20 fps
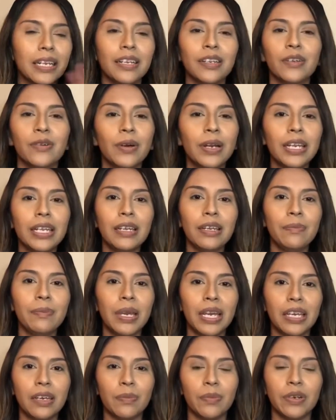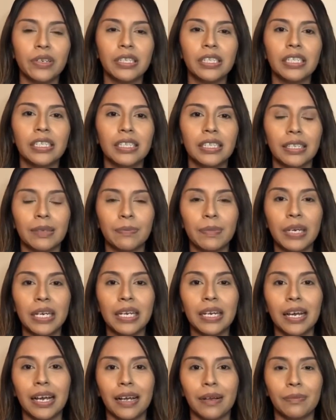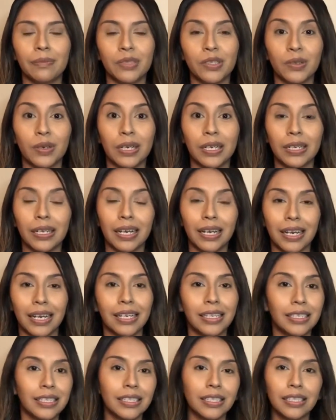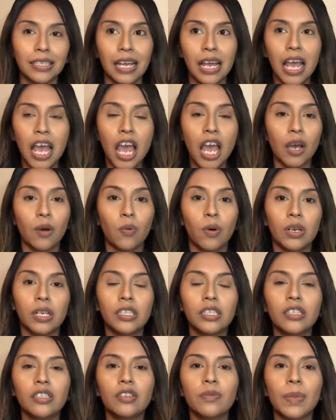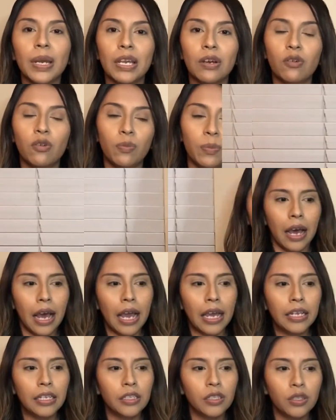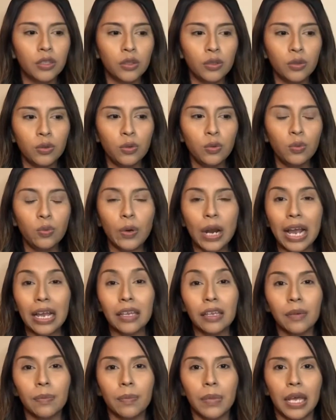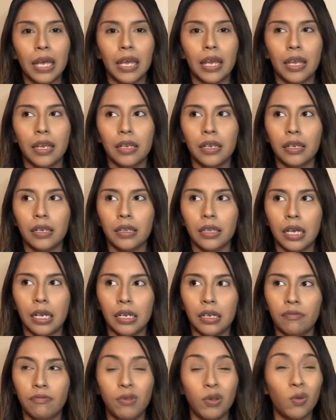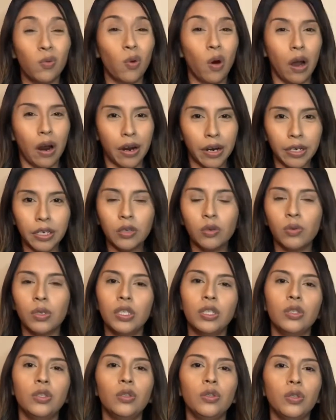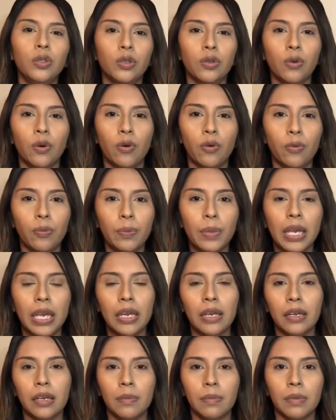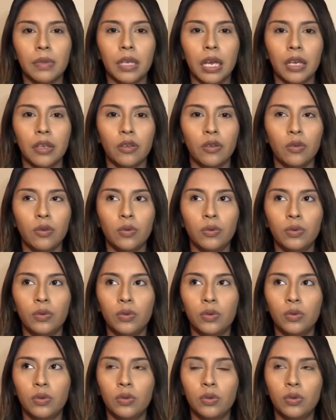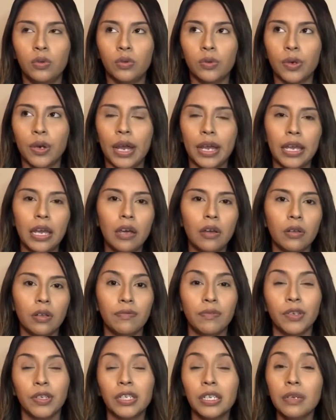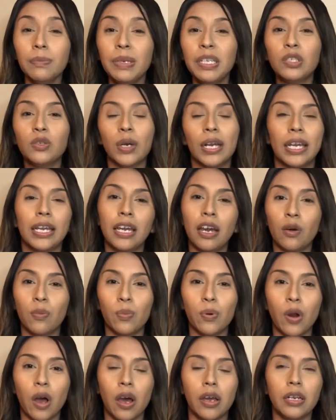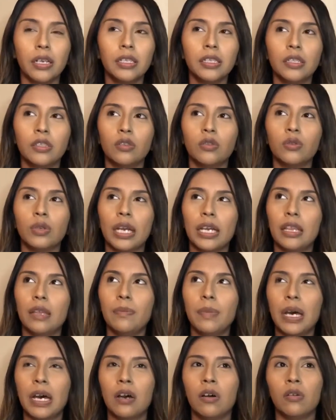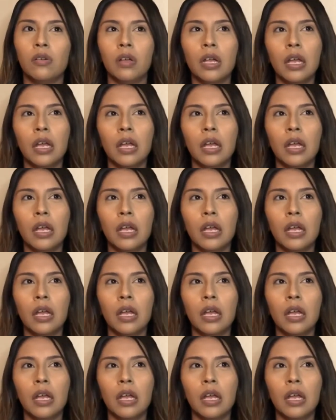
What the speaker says: know any makeup artists, but so I just wanted to do my own makeup. I do recommend that if you are going to do your own makeup, that you try out, if you're going to be trying out products, to try them out